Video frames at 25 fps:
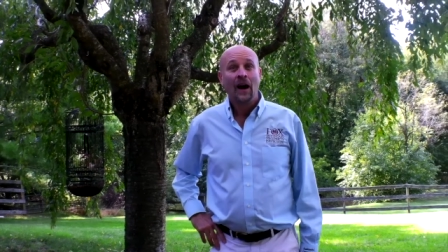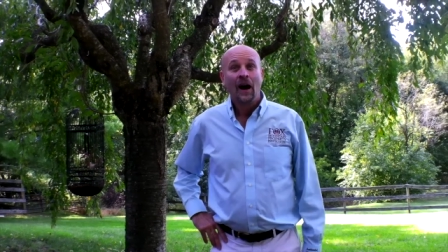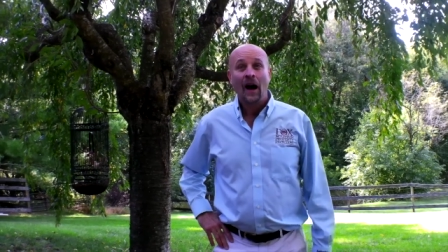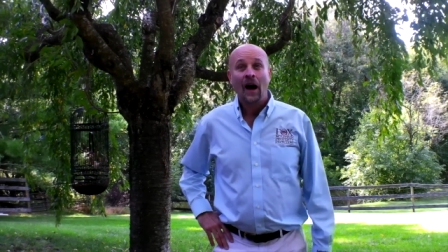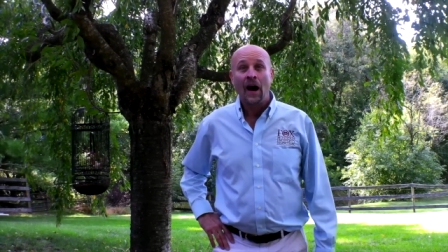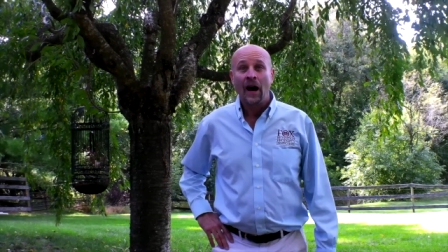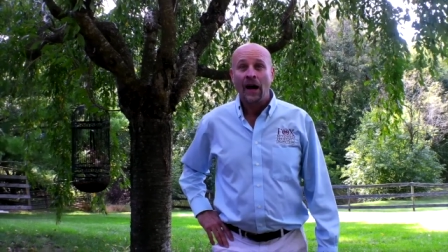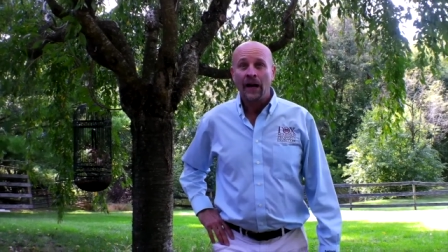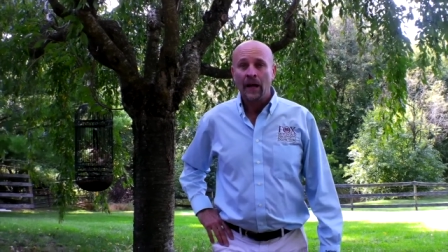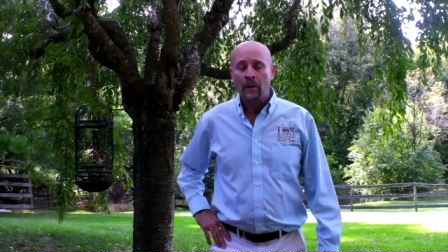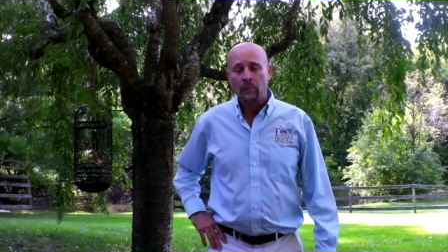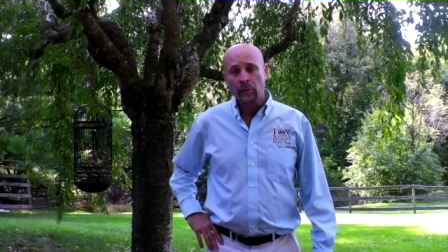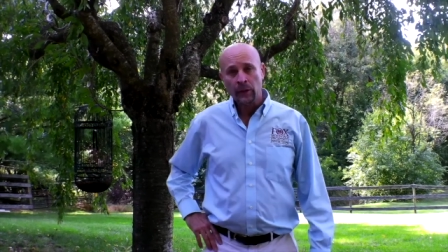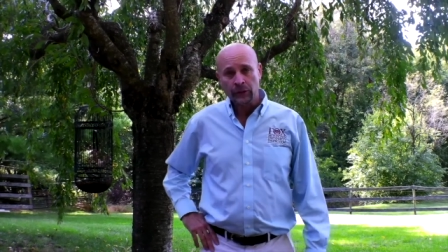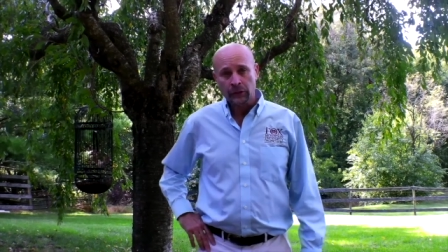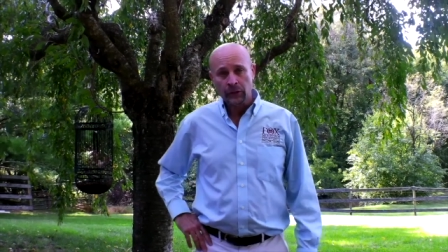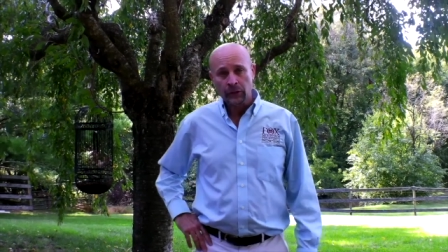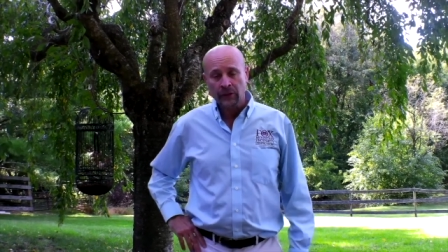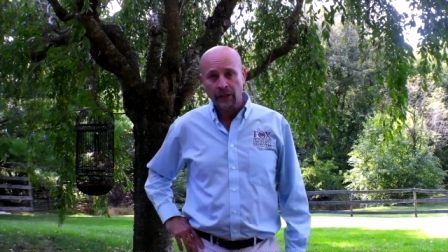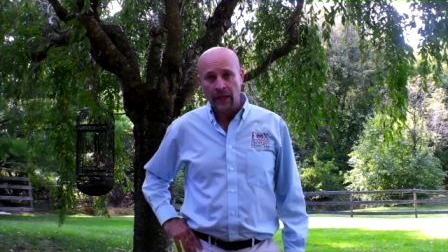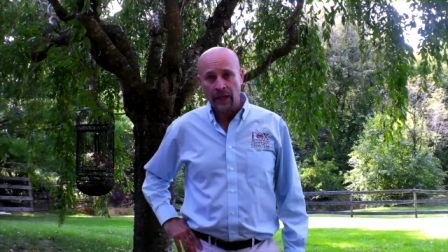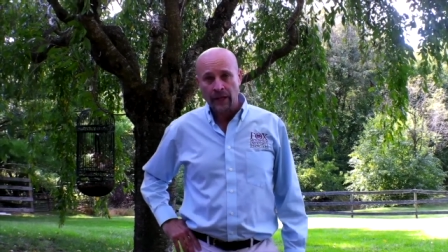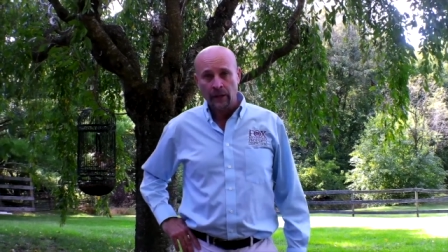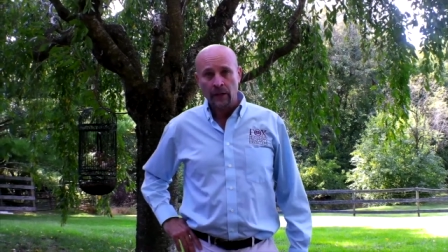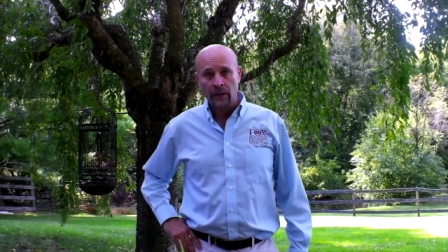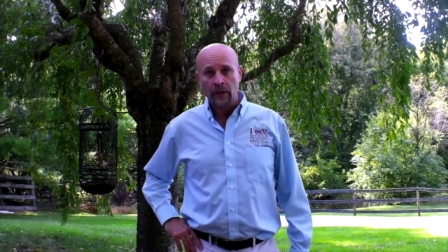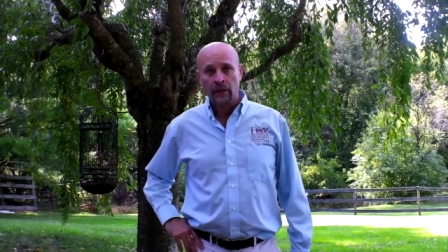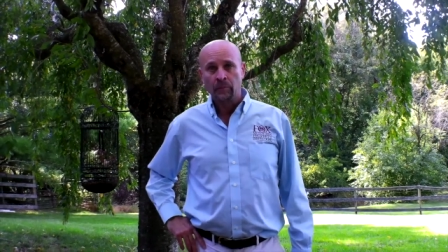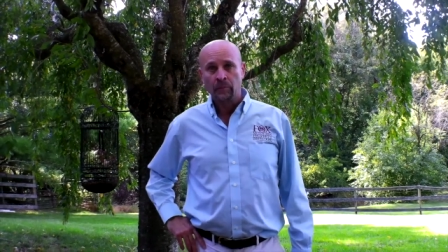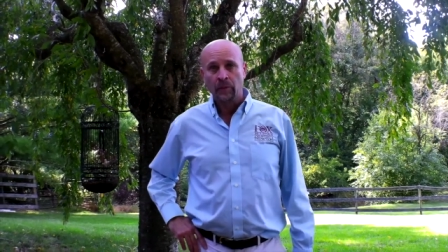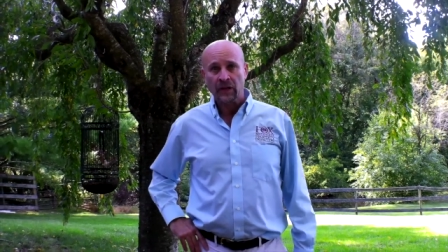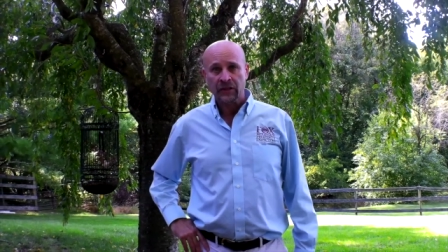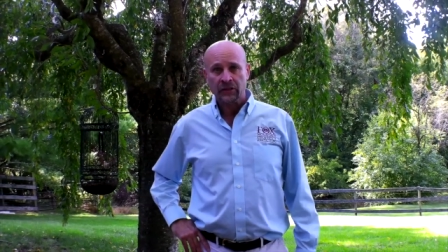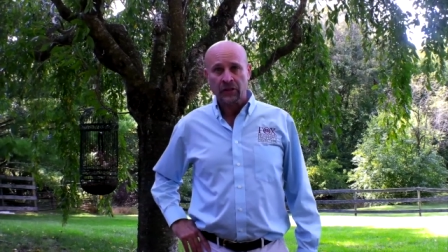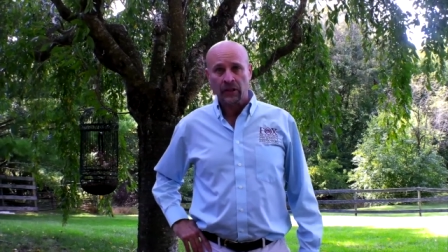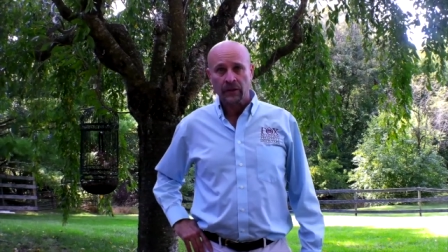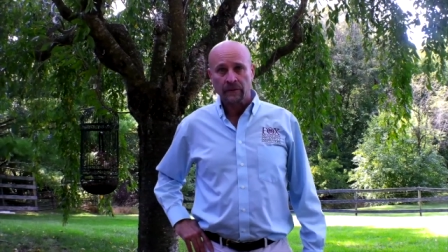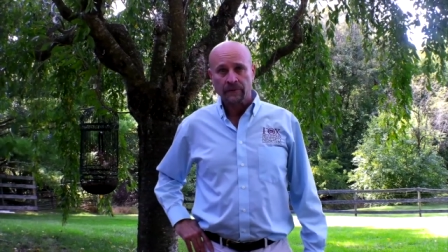Hi, I'm Richard Leonard,
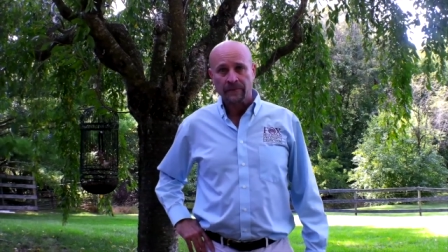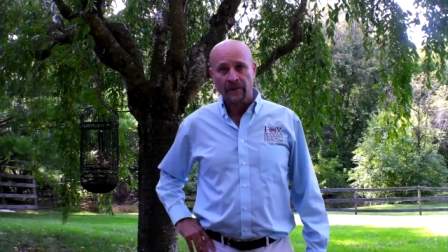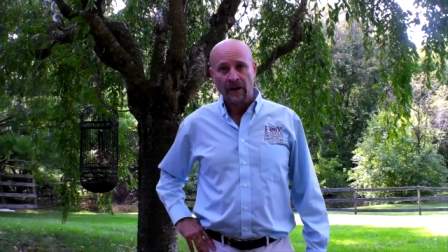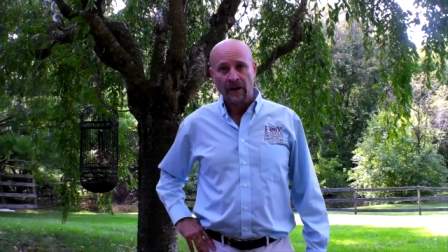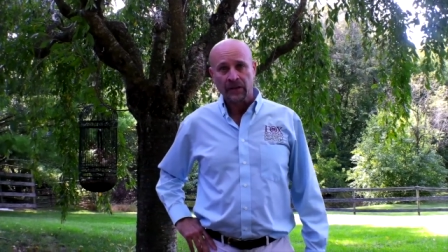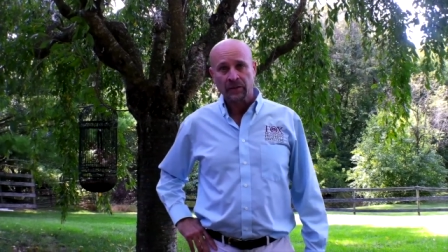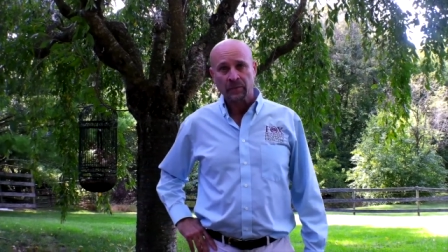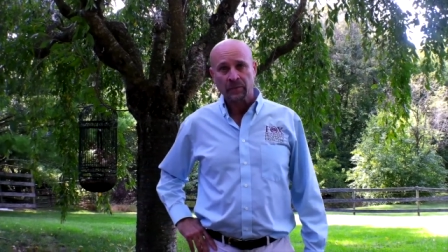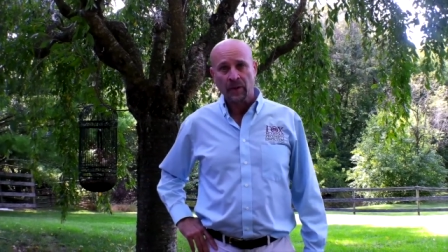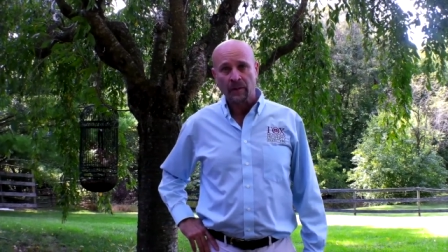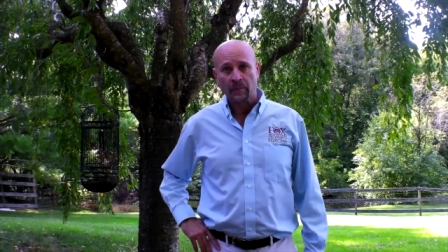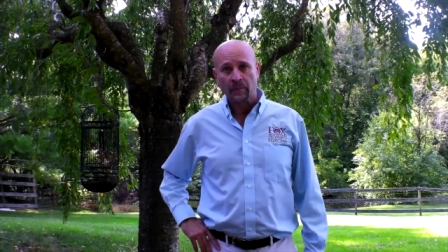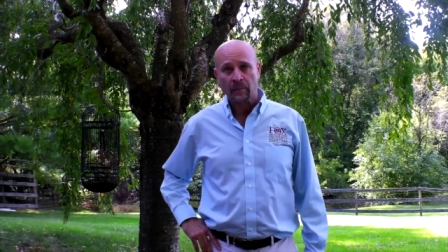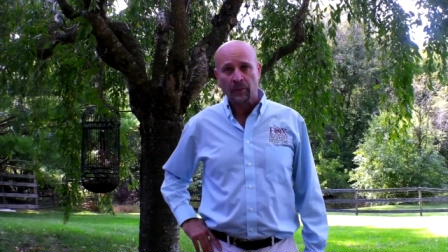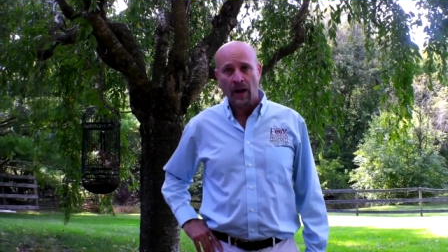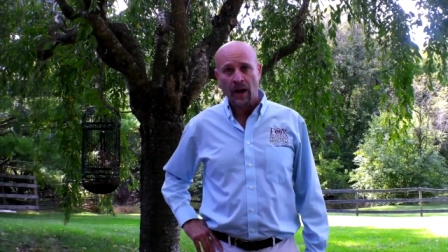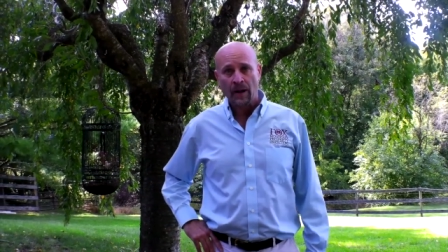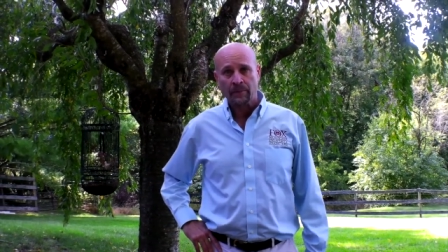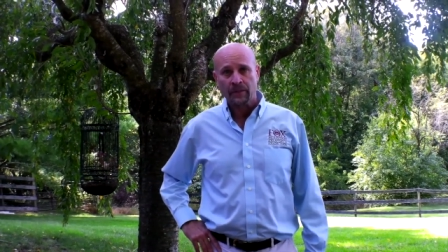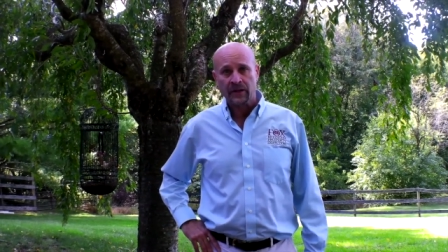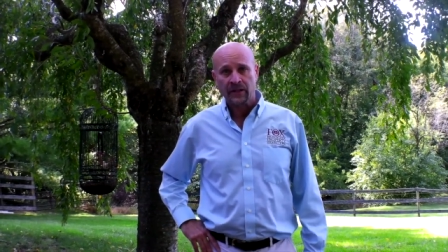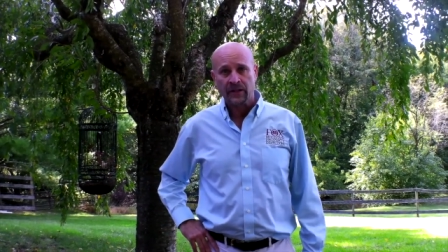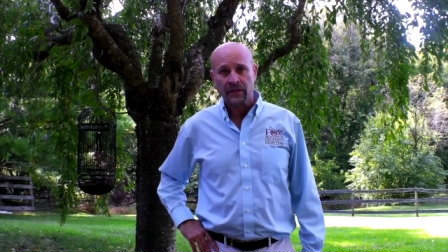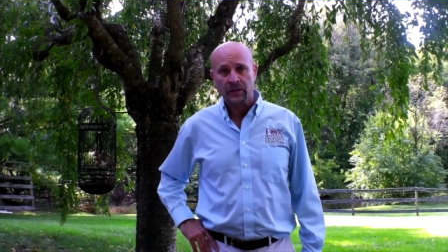President of Fox Mountain Property